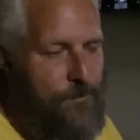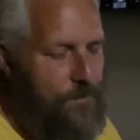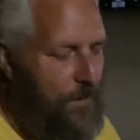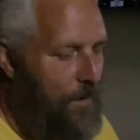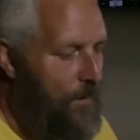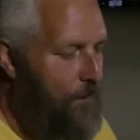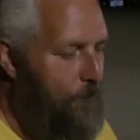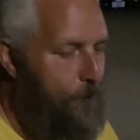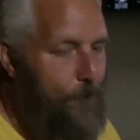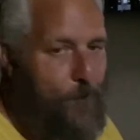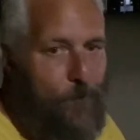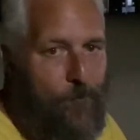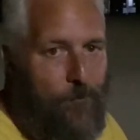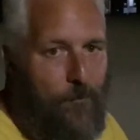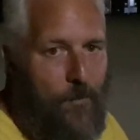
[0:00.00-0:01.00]
So,
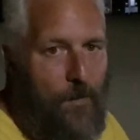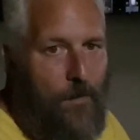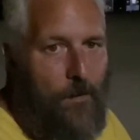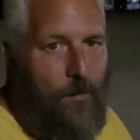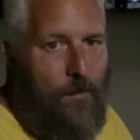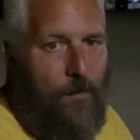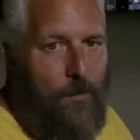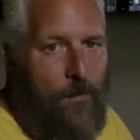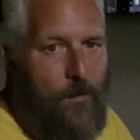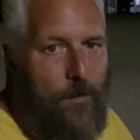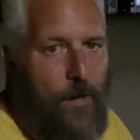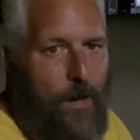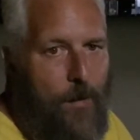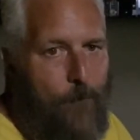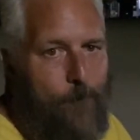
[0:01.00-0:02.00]

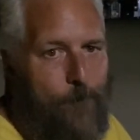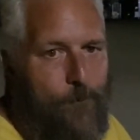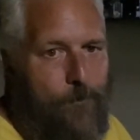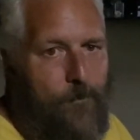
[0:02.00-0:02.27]
yep.